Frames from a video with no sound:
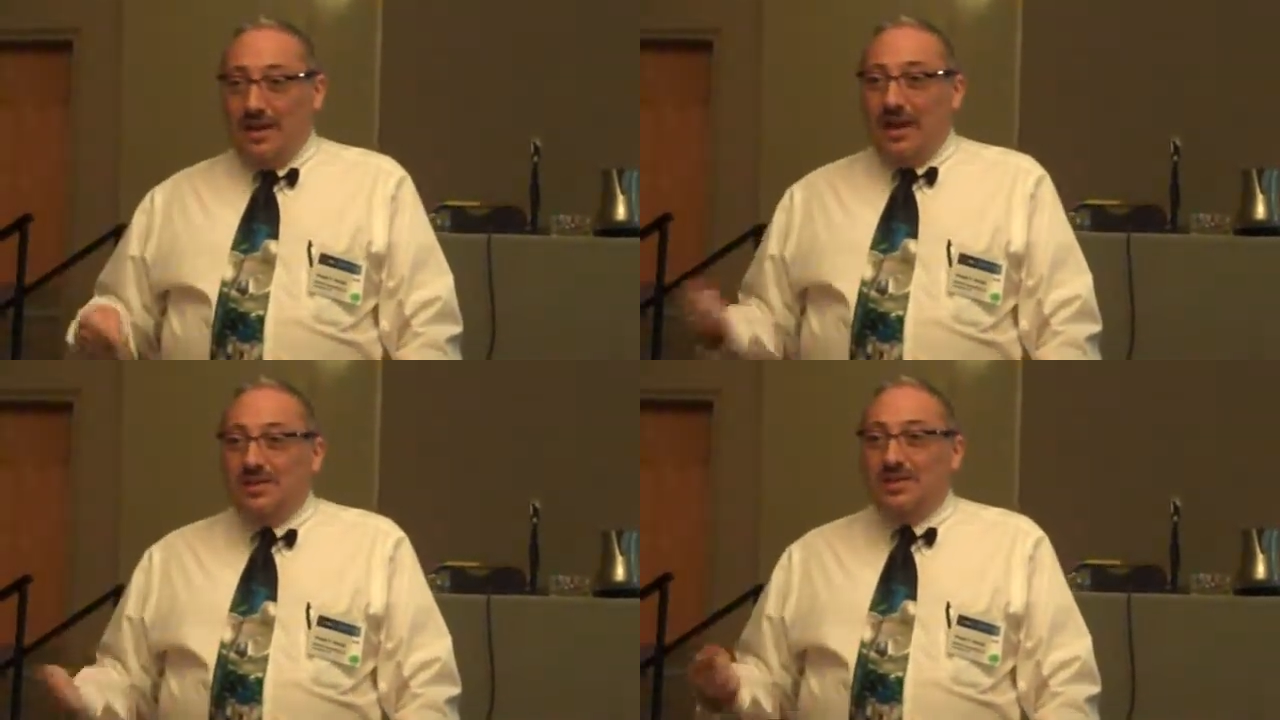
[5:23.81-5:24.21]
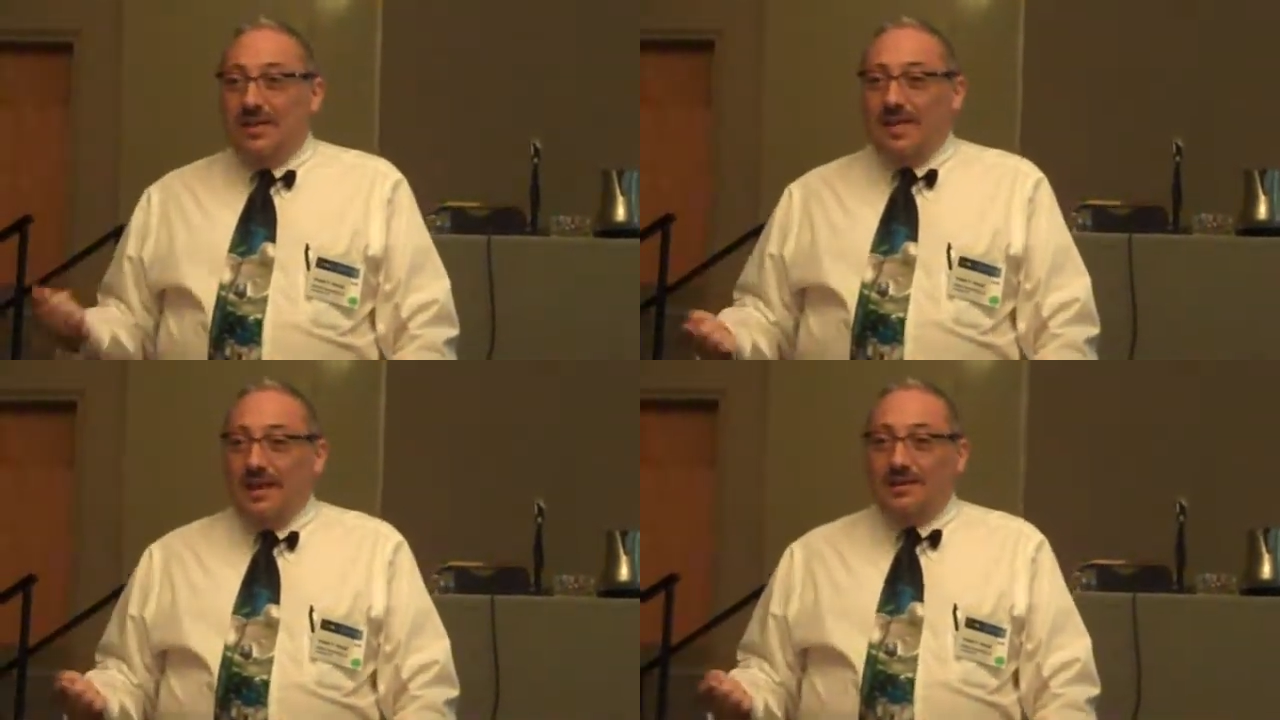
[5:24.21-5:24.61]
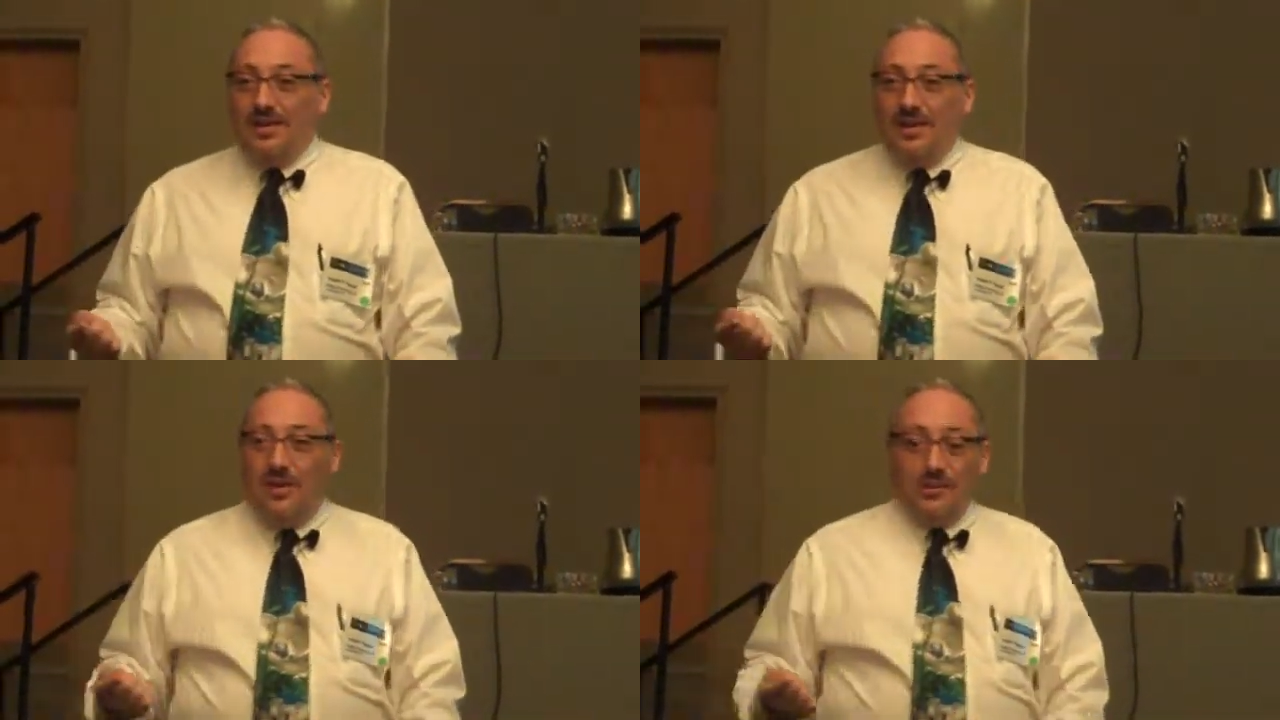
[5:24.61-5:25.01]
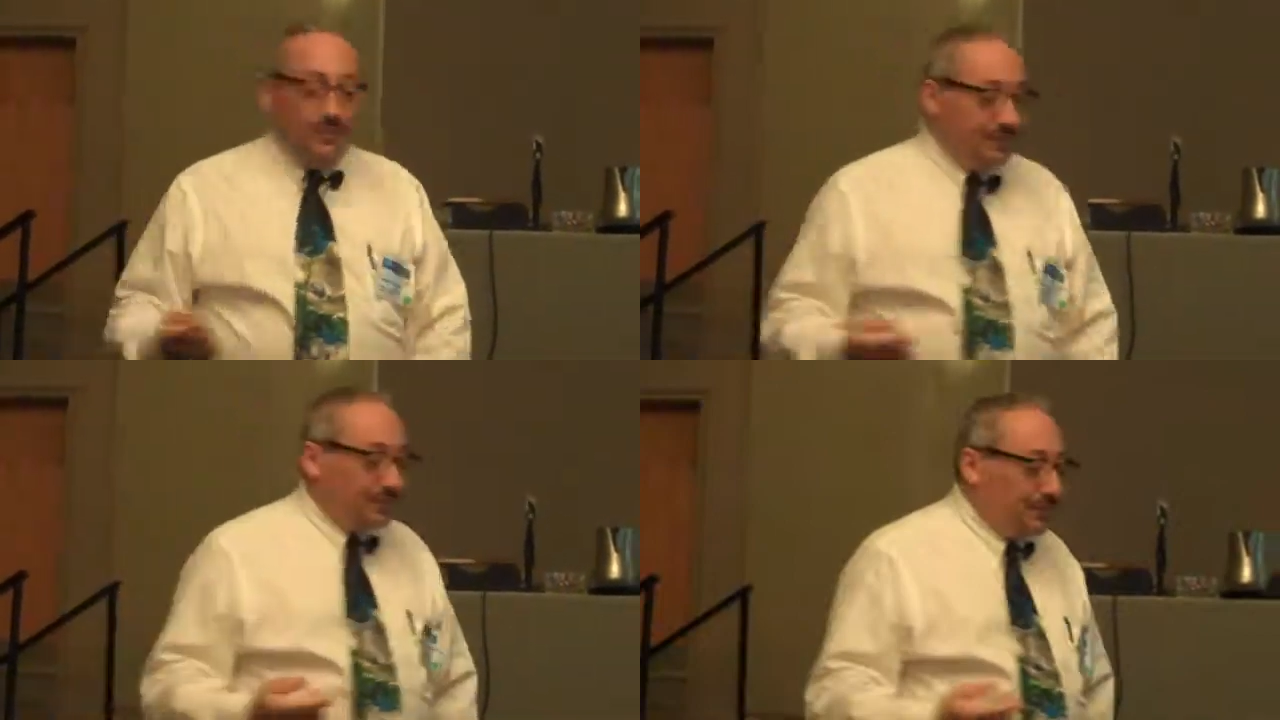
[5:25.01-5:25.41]
I was the last to know.
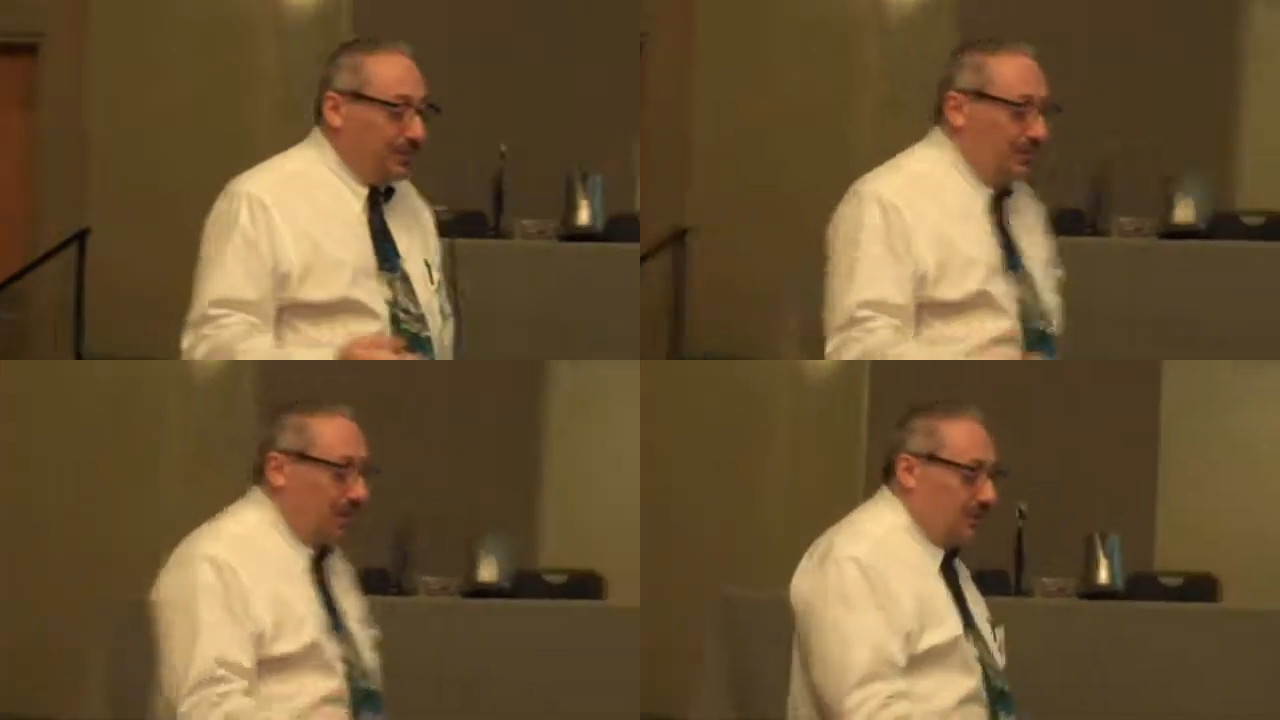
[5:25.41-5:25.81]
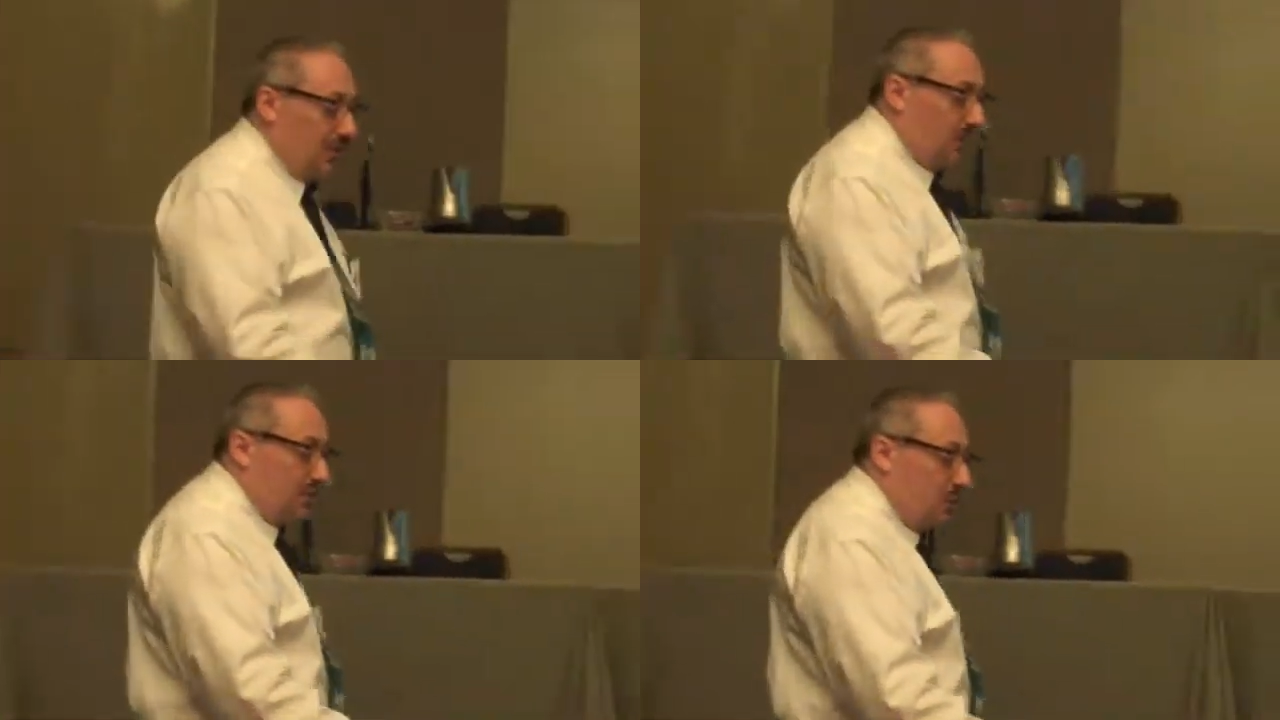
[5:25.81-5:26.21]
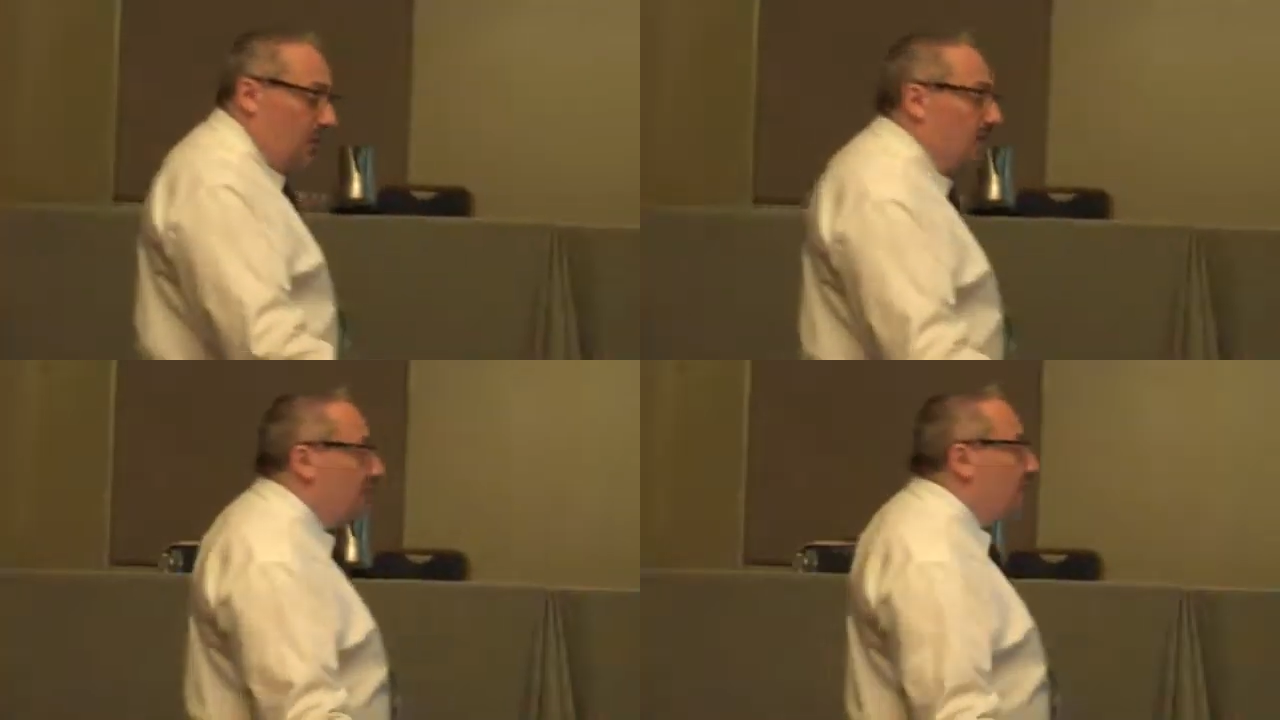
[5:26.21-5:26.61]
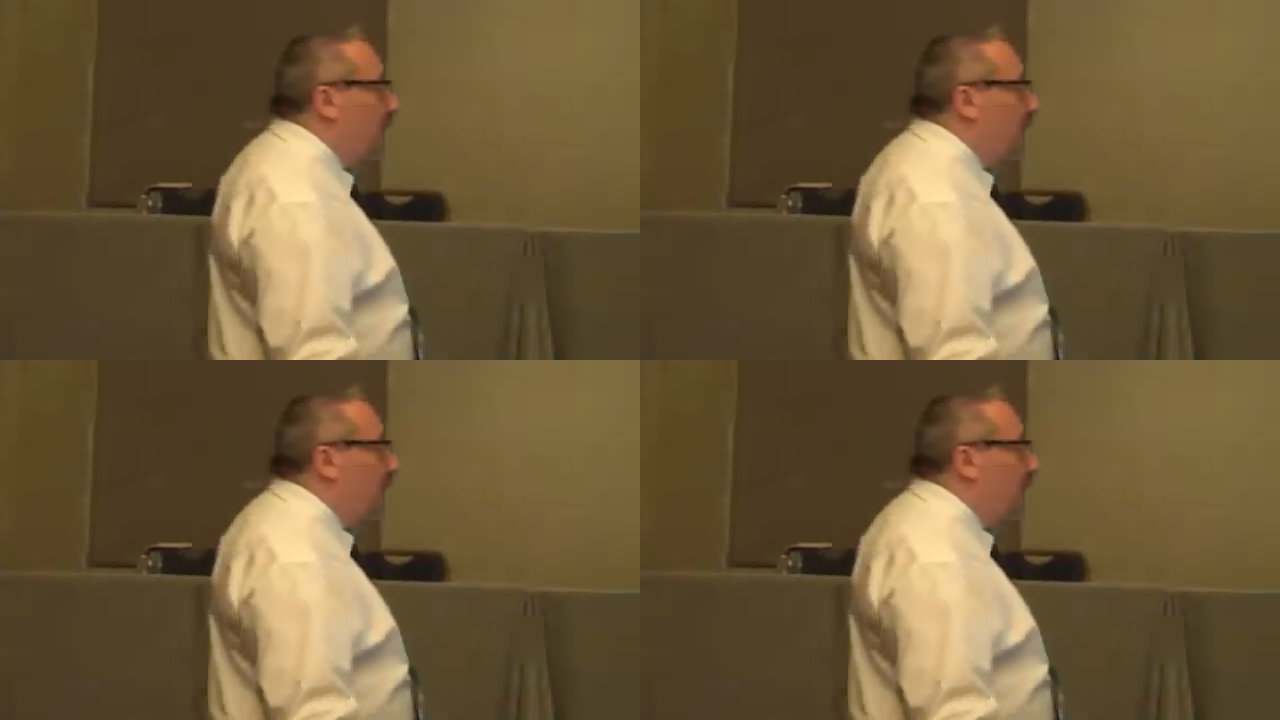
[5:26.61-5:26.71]
So it's word of